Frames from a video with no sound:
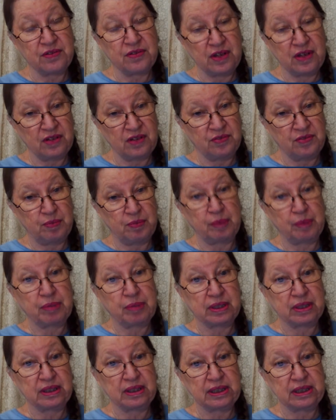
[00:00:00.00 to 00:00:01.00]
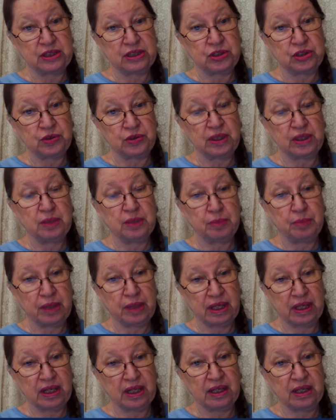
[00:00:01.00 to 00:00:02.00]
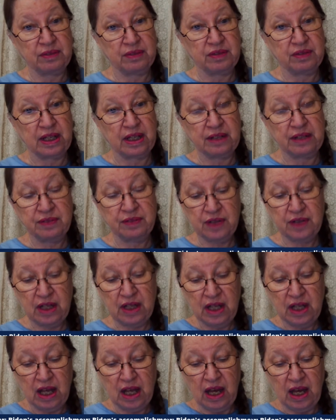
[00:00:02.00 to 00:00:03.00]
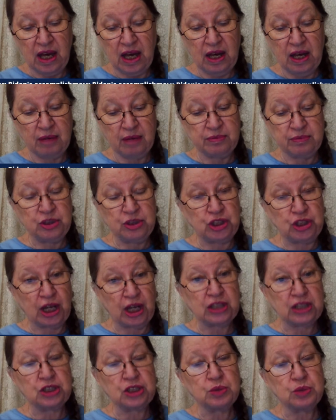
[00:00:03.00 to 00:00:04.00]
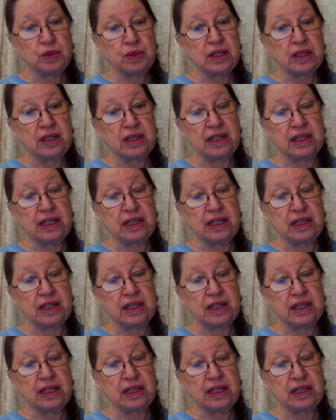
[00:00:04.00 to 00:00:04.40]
of biblical history, the beginning of life. Joshua